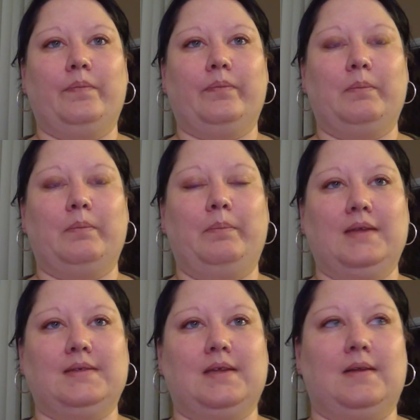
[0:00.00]
based on
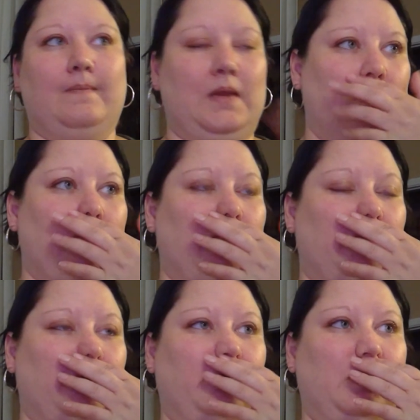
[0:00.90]
a video
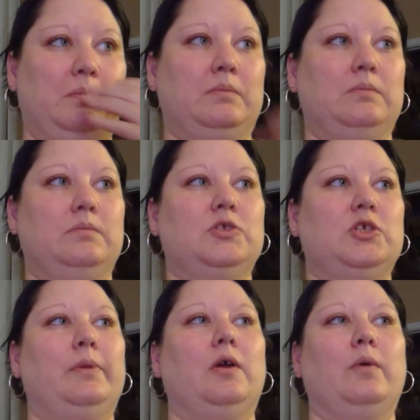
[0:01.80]
from Shaman
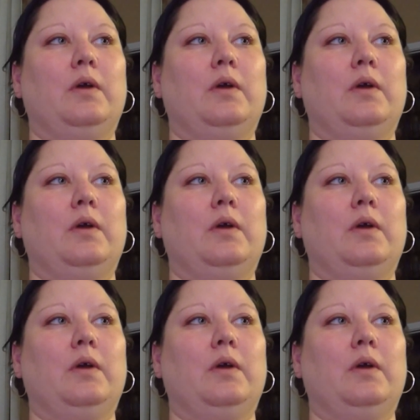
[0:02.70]
Arwak